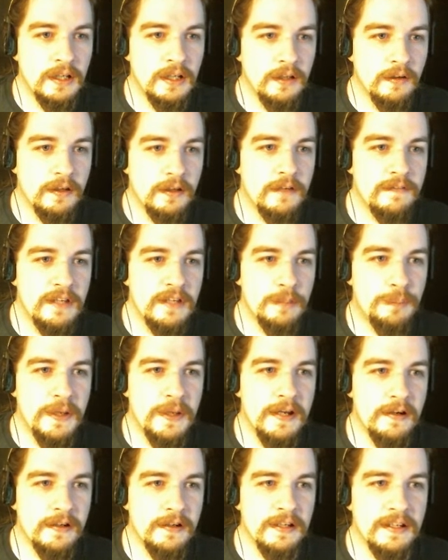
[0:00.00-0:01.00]
Light of the
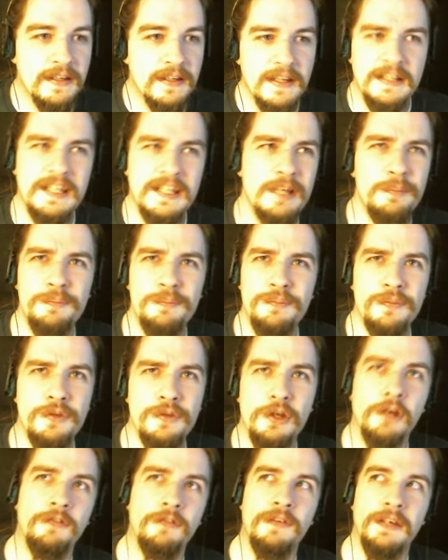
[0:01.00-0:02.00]
Empyrion, they keep
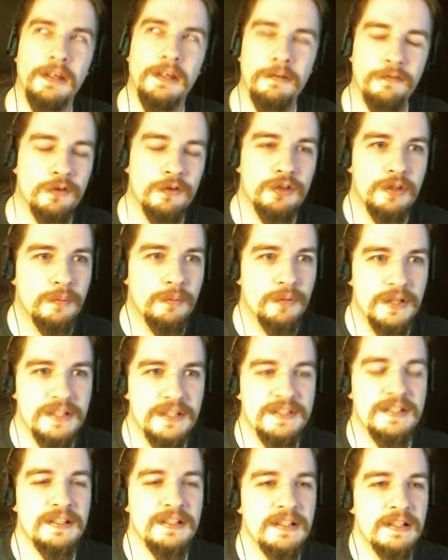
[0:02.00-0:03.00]
nerfing it for some
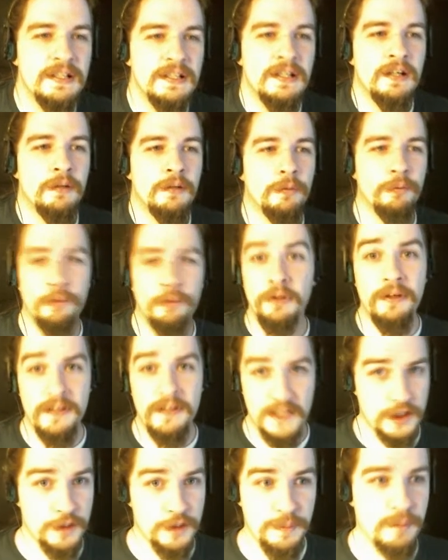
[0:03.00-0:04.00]
reason, when really
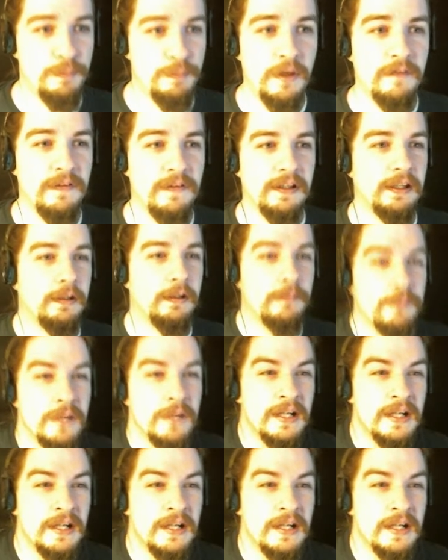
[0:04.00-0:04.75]
they should be buffing it.